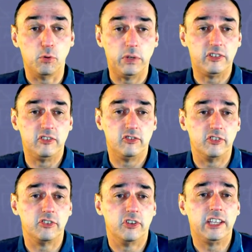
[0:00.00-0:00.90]
which is
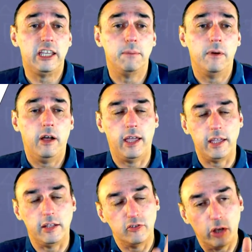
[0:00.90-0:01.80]
just going to keep
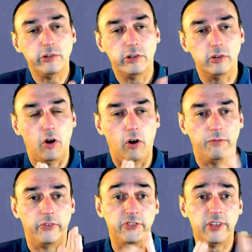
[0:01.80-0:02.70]
a total of
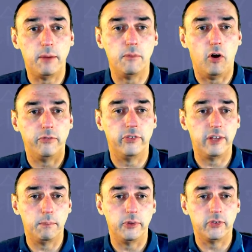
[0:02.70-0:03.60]
the sum of the
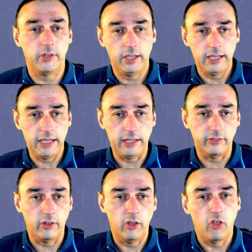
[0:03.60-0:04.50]
numbers in
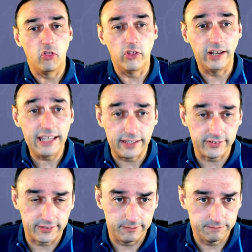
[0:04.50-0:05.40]
the
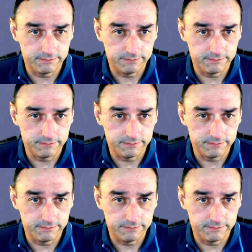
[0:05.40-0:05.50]
list,